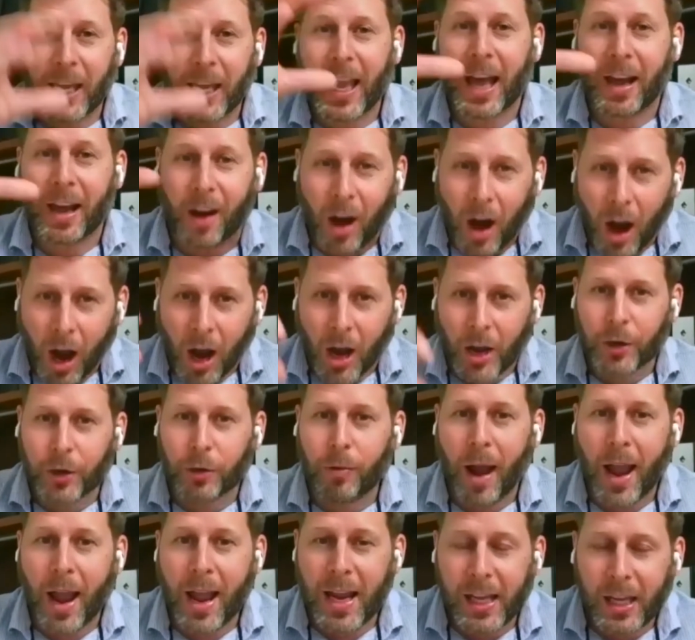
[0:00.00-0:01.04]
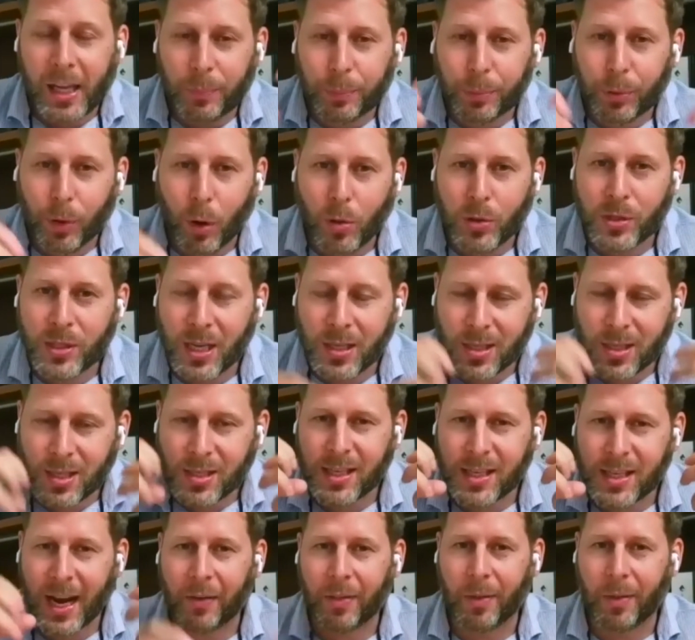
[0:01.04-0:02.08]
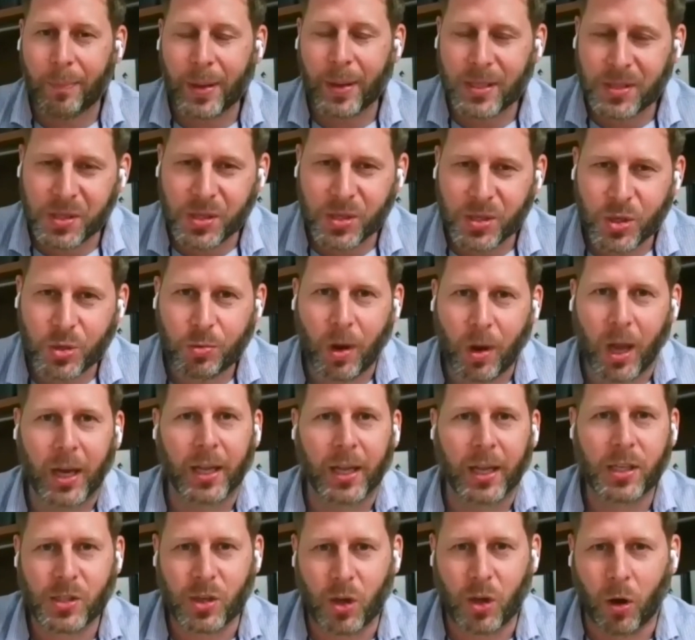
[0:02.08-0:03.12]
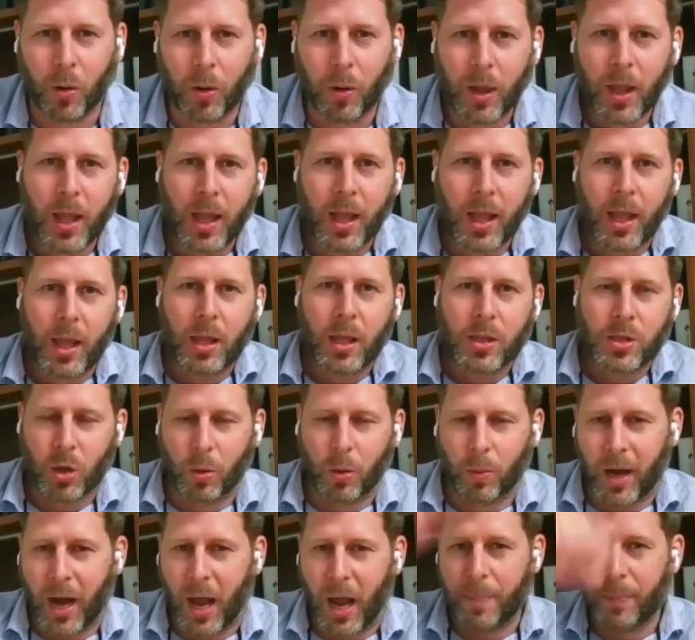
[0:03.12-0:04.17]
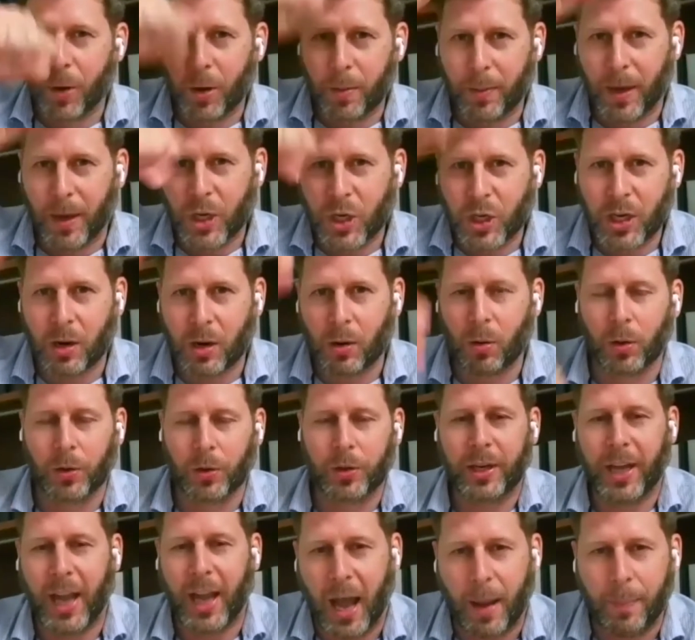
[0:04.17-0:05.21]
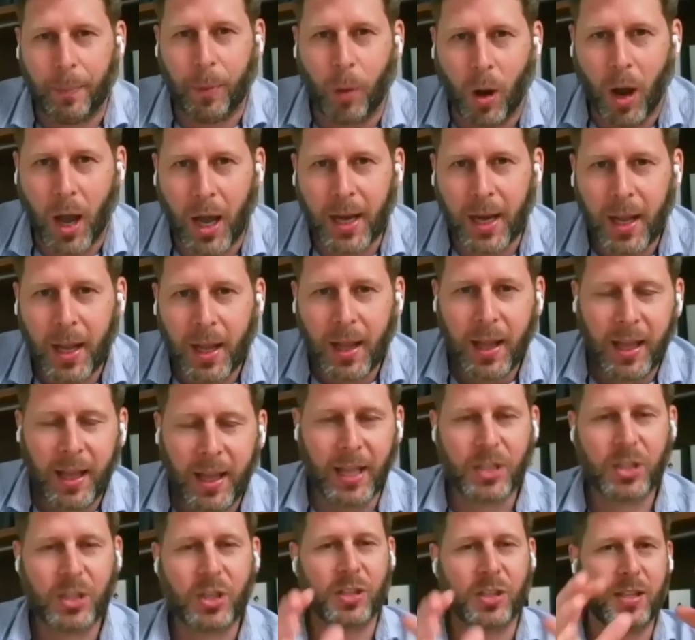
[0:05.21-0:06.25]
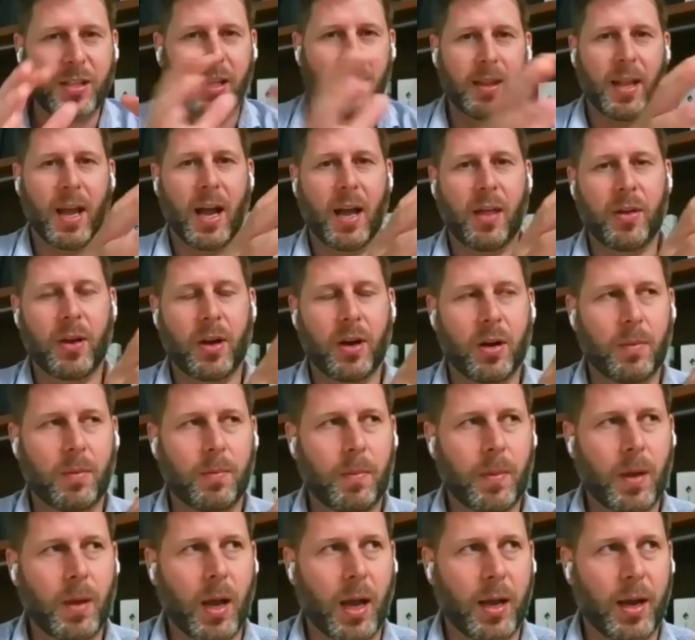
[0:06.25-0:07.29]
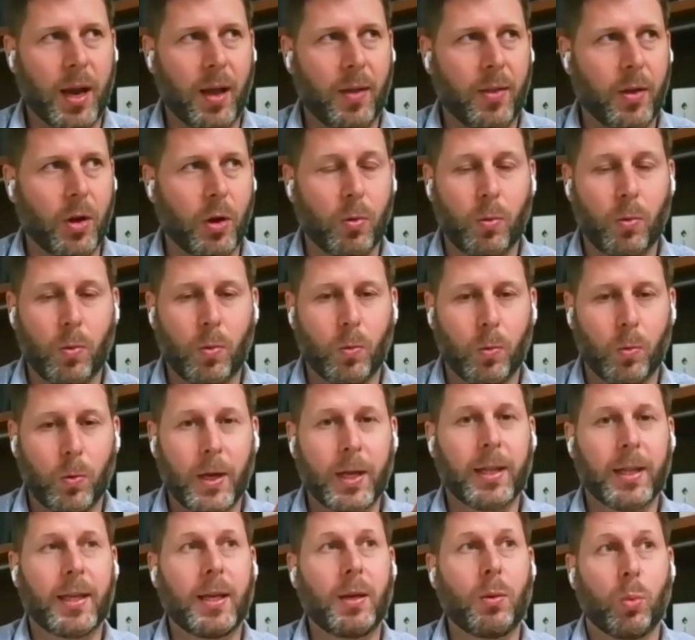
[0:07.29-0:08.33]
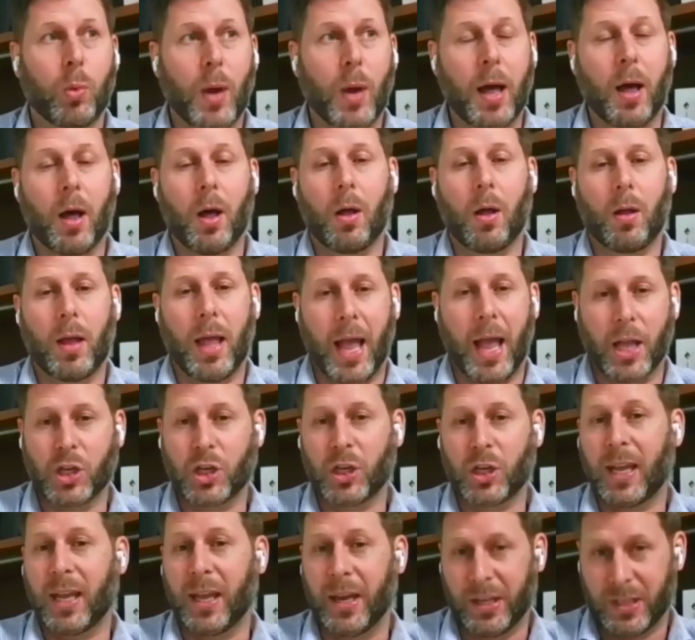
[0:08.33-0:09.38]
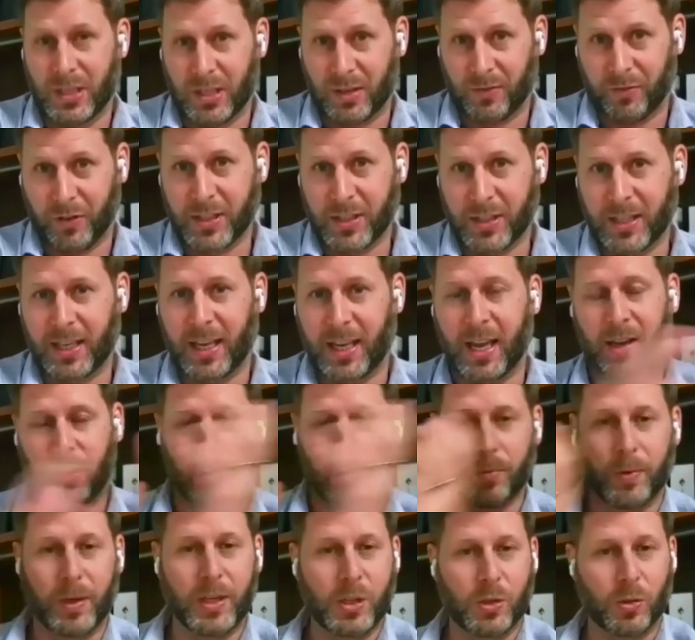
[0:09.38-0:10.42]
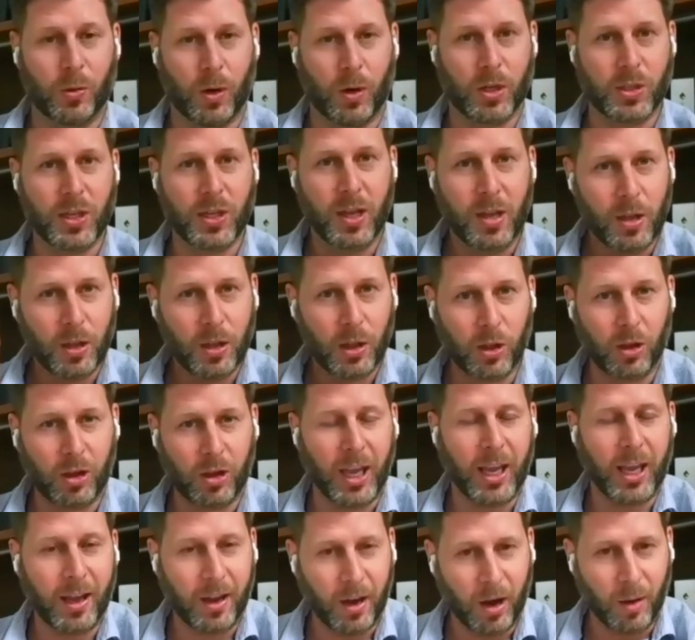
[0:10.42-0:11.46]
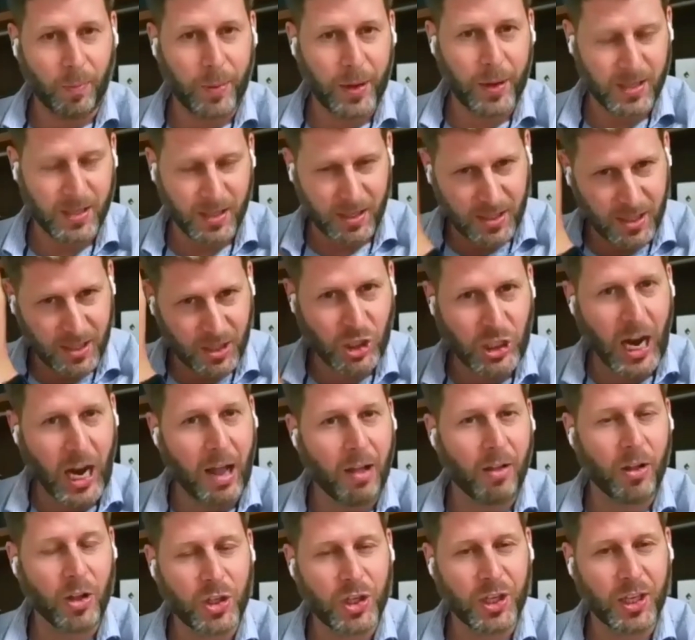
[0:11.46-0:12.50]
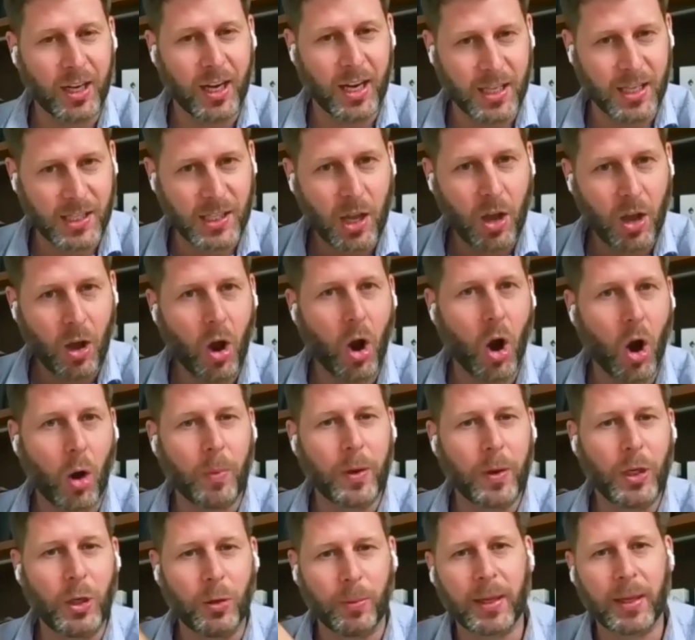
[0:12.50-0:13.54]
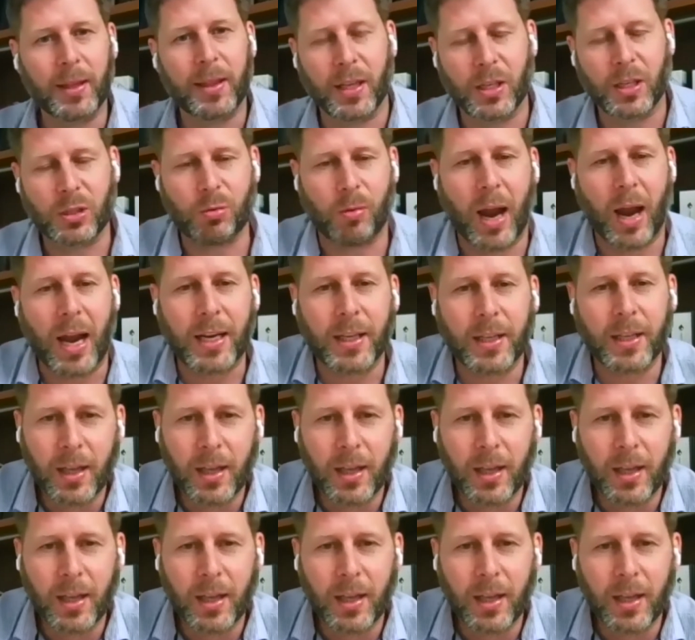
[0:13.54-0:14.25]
at our underwriting and processes and how the business is running. So when I put my shareholder cap on, it's just another really well-educated, sophisticated resource looking at our business and challenging us. Are we doing things right?